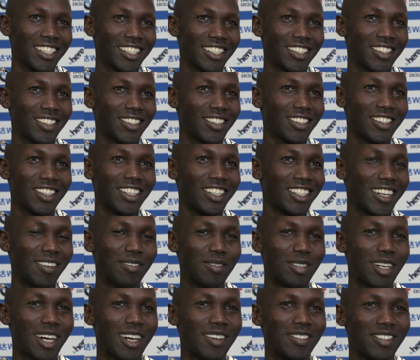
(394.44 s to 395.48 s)
So
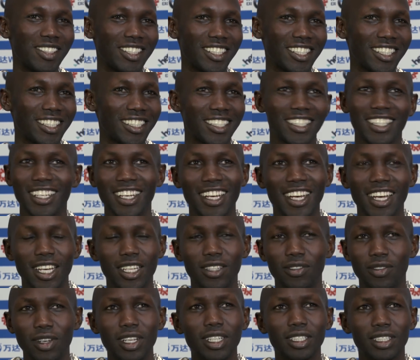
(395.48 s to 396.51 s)
sometimes it's
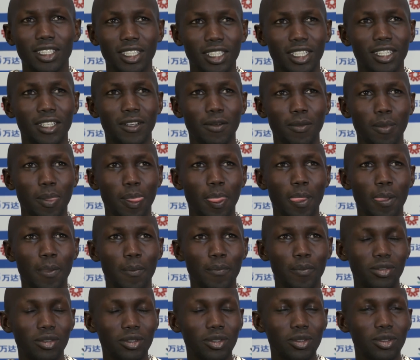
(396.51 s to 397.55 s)
very tricky.
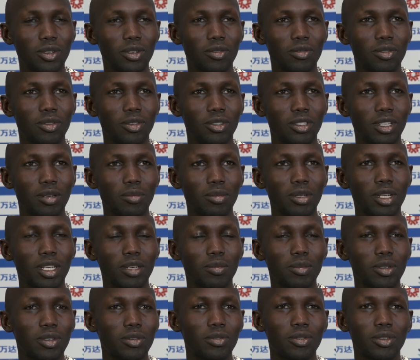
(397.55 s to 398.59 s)
For somebody like
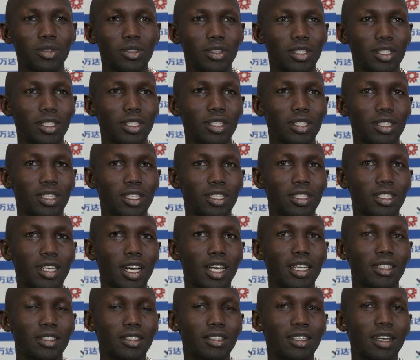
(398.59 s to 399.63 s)
me or for these
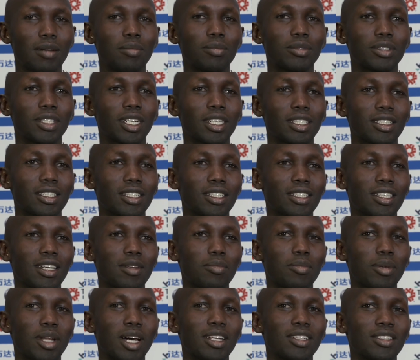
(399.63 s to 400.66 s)
guys, some tactics
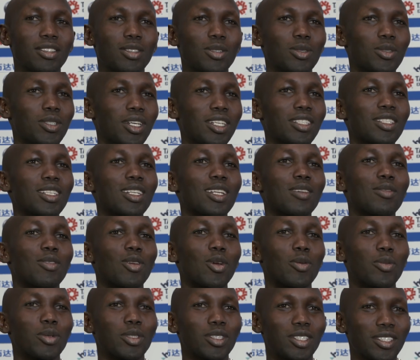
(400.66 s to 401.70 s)
and plans, you just
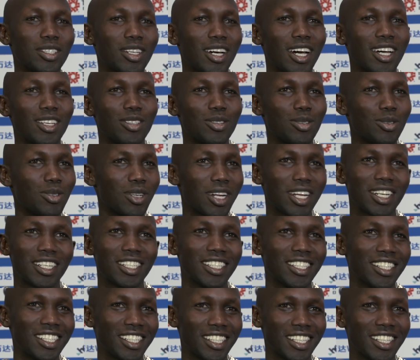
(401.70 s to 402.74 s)
develop it as you run.
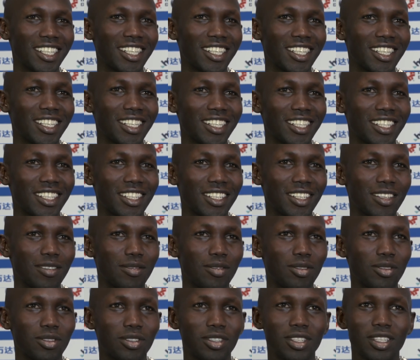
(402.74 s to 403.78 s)

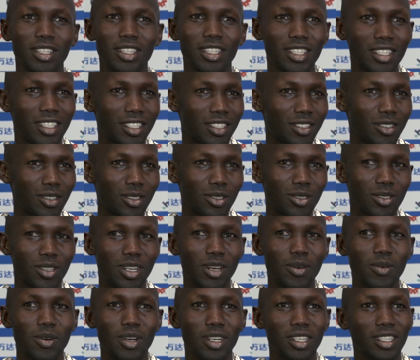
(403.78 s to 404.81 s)
If you see this is not going
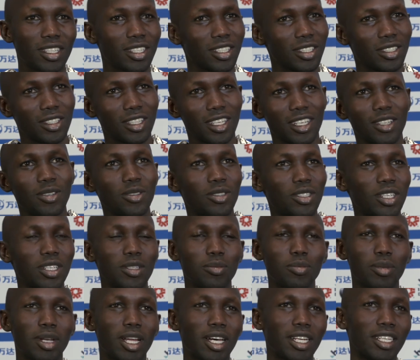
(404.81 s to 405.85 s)
to work, then you
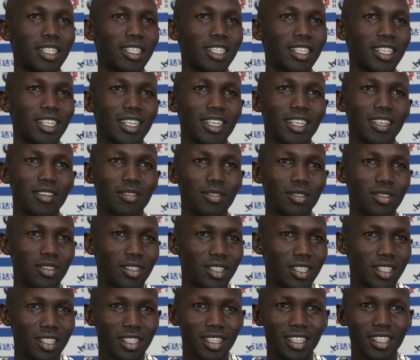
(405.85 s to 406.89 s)
change plan. If you
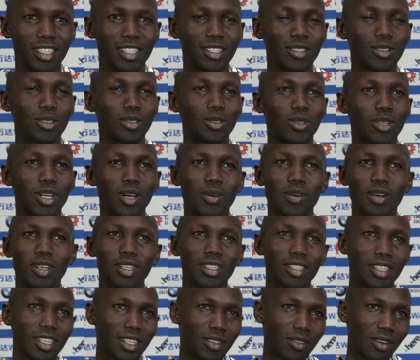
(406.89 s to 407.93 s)
see this is not going to
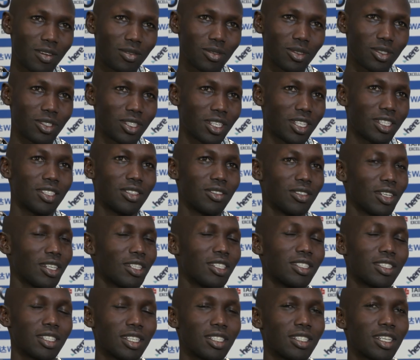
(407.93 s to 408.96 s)
work, then you have to change. You
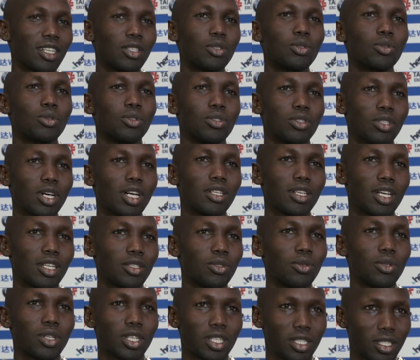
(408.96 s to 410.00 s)
just change as
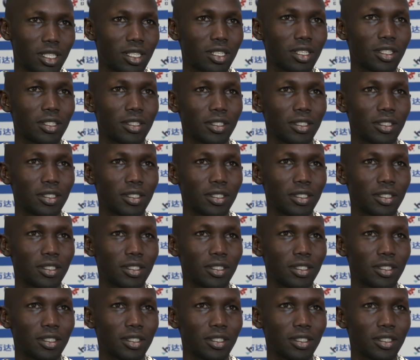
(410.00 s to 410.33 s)
you race.